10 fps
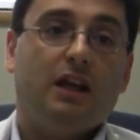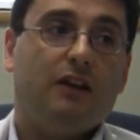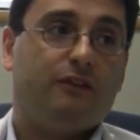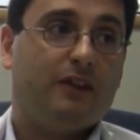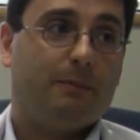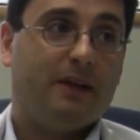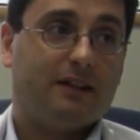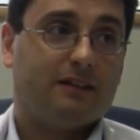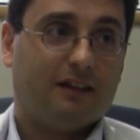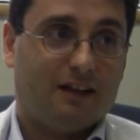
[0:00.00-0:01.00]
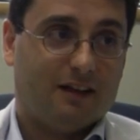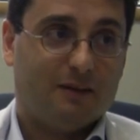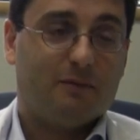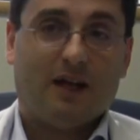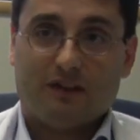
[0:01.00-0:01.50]
if the beta cell
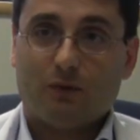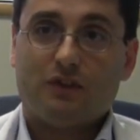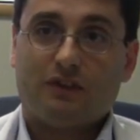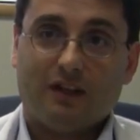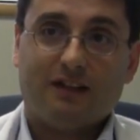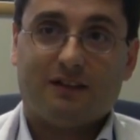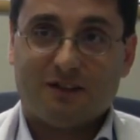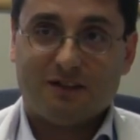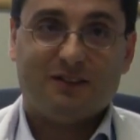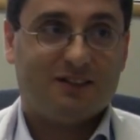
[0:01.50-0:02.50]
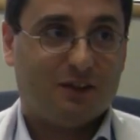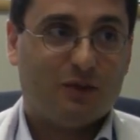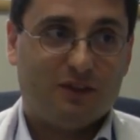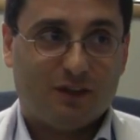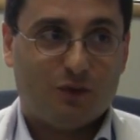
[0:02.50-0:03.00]
mass, which is the other, the,
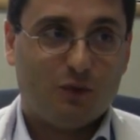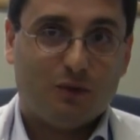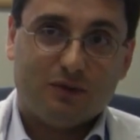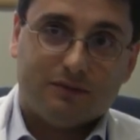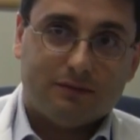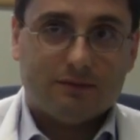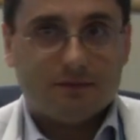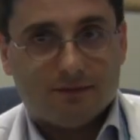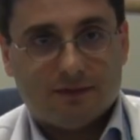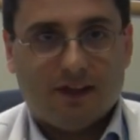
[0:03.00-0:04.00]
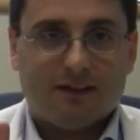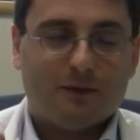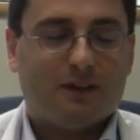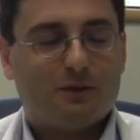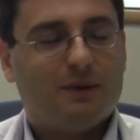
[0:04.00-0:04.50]
the two things that
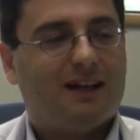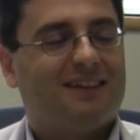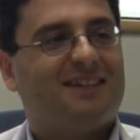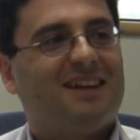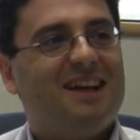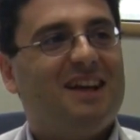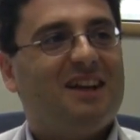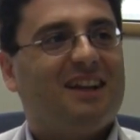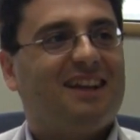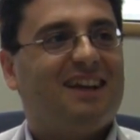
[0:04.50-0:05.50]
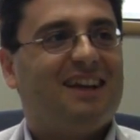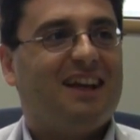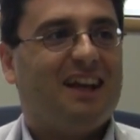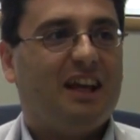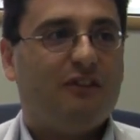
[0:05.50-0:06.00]
we have to balance,
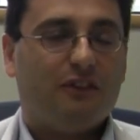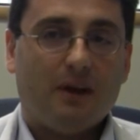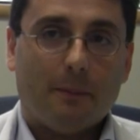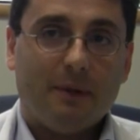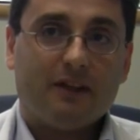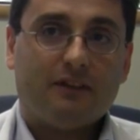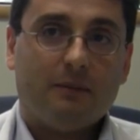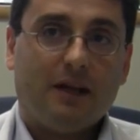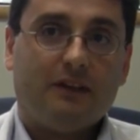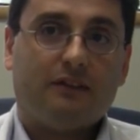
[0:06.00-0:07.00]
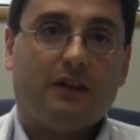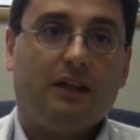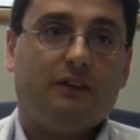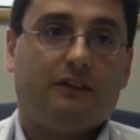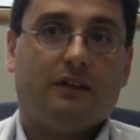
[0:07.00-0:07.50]
the, if uh, beta cell mass
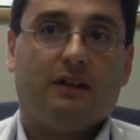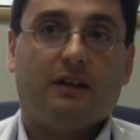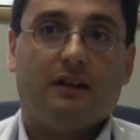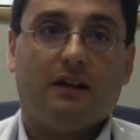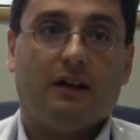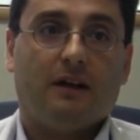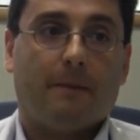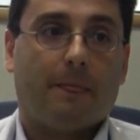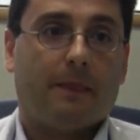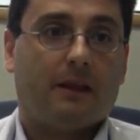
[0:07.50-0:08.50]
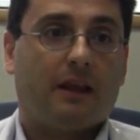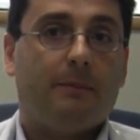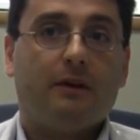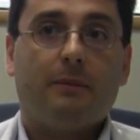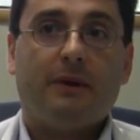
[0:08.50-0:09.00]
is, uh, um,
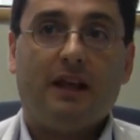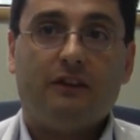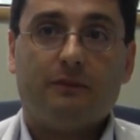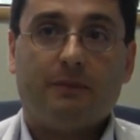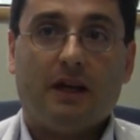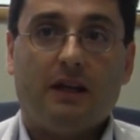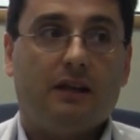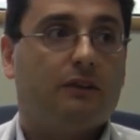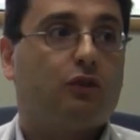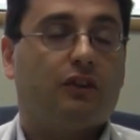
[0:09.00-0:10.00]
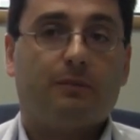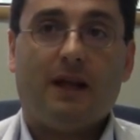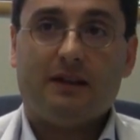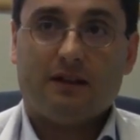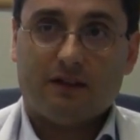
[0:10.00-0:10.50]
can be replaced by
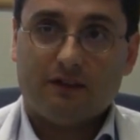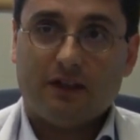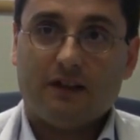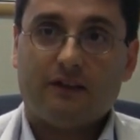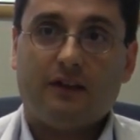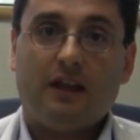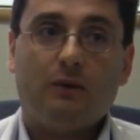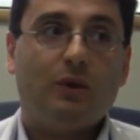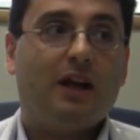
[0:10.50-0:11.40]
transplanting the cells, then